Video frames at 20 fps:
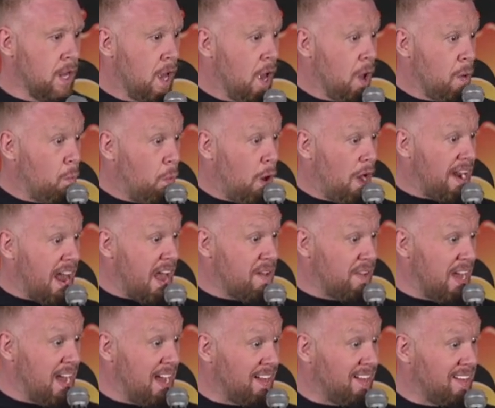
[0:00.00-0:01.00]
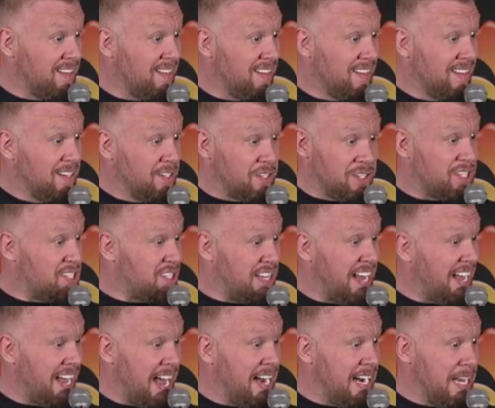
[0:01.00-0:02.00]
Whatever. Just
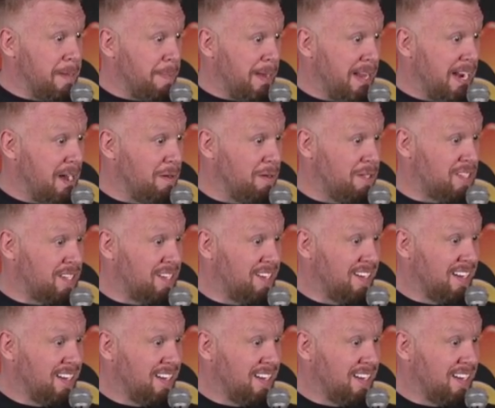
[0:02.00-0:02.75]
stick any bin out.